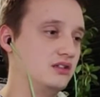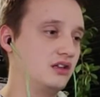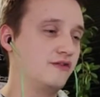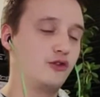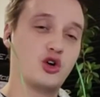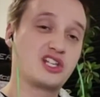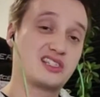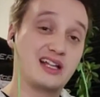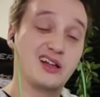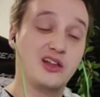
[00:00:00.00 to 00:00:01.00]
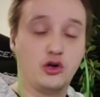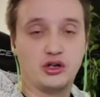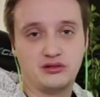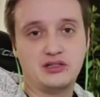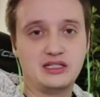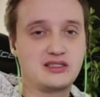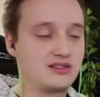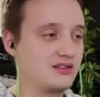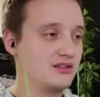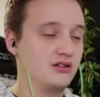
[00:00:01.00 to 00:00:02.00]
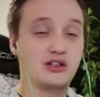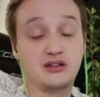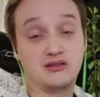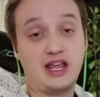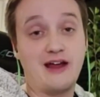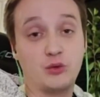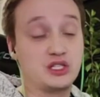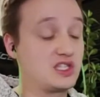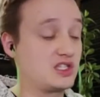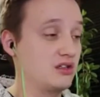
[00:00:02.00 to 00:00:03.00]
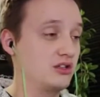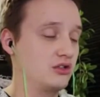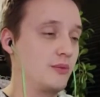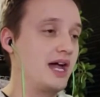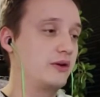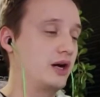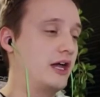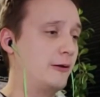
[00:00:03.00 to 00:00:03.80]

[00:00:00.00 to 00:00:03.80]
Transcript: uh, forest uh, on Leeds on Erwin's uh, command, right?